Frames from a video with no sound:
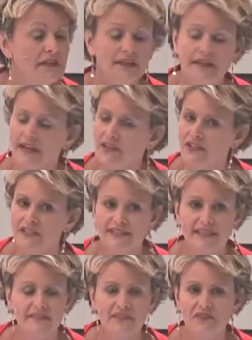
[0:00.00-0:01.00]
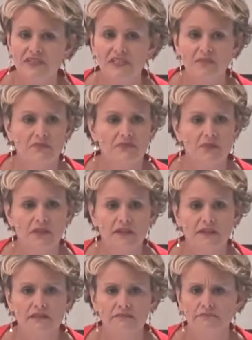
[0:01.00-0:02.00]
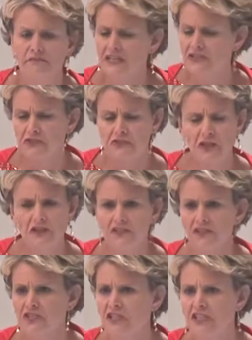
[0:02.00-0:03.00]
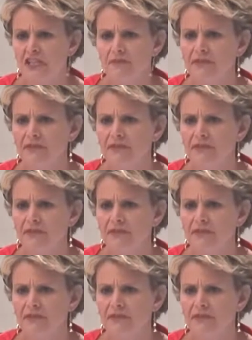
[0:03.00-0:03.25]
not cookies they've ever seen before, not your chocolate chip,